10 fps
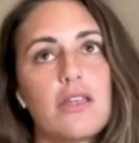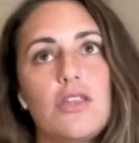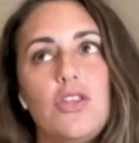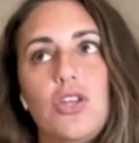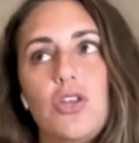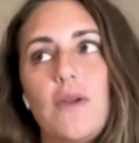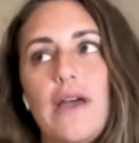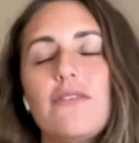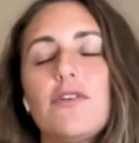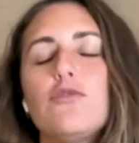you
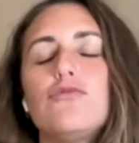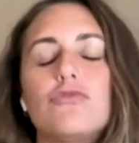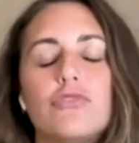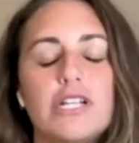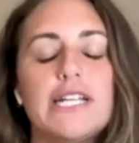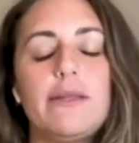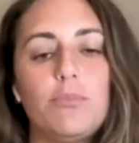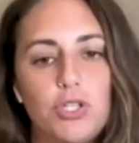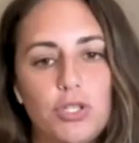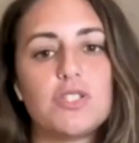have a really
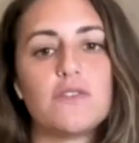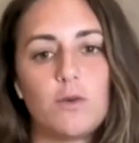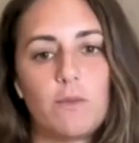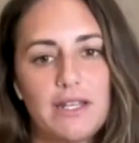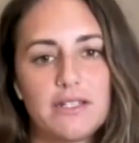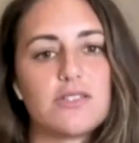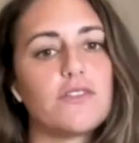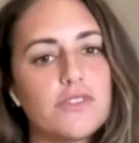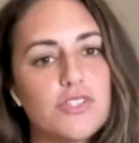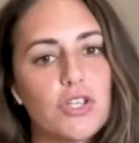beautiful balance
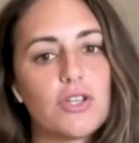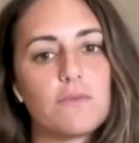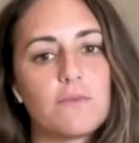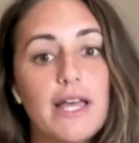of the two.